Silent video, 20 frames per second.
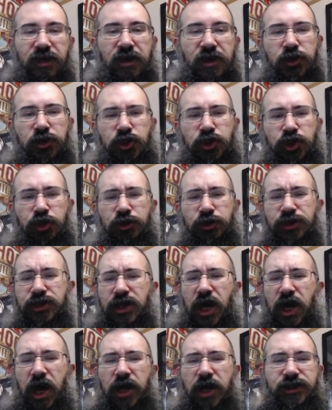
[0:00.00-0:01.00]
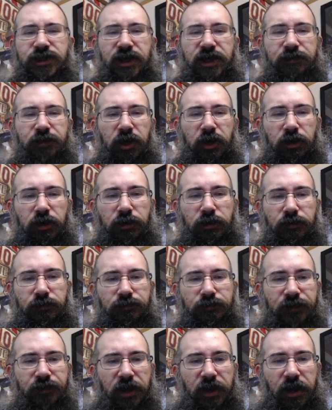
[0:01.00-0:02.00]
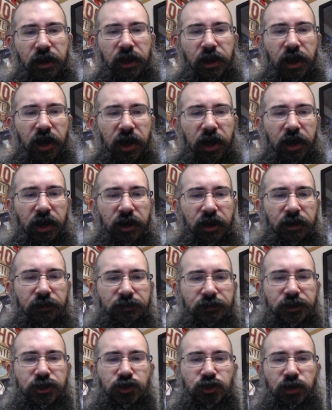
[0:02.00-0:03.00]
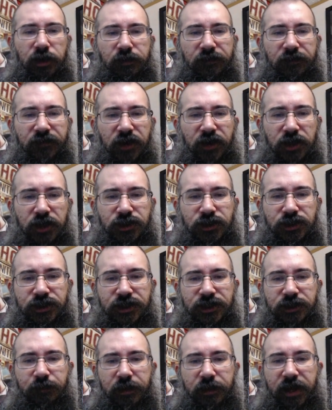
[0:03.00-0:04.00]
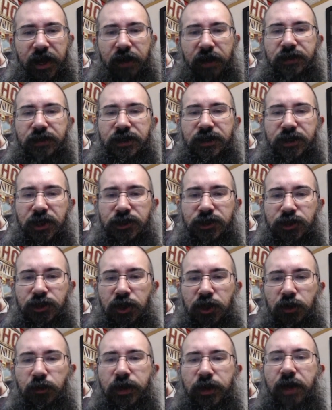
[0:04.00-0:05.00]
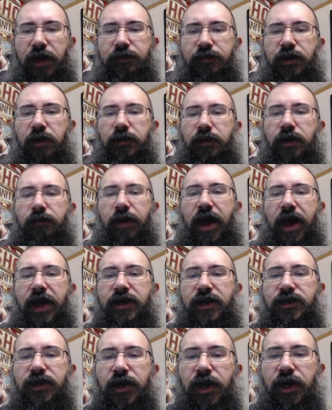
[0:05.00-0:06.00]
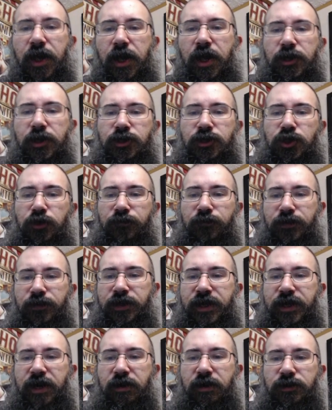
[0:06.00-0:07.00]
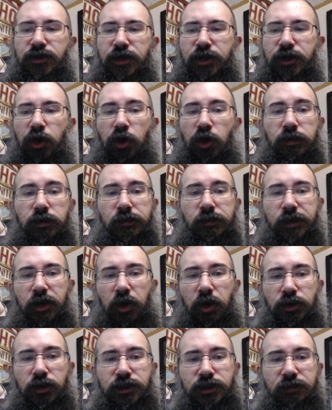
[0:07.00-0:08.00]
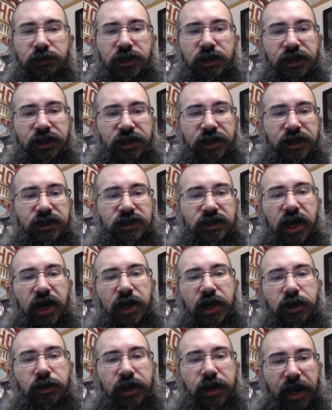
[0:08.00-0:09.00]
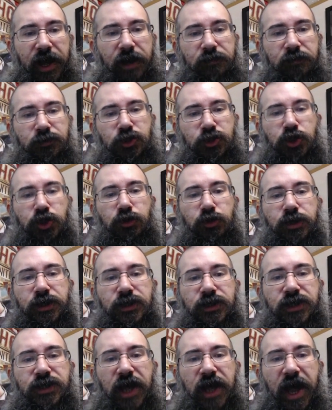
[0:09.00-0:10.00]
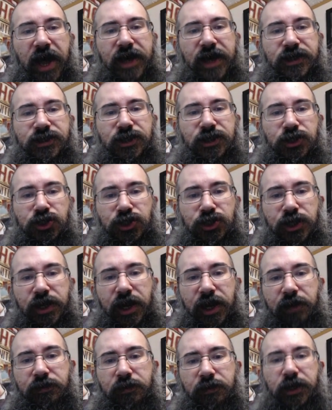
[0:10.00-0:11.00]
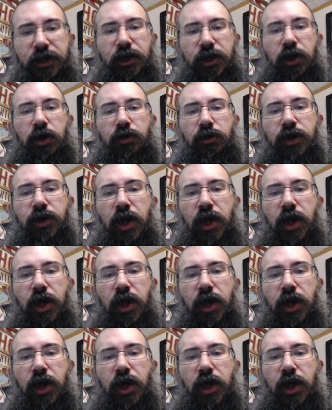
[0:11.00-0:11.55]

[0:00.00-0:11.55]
Judas concept art. The stream of consciousness became the touchstone we kept coming back to for the character and ultimately the entire game. Judas, as she came to be known,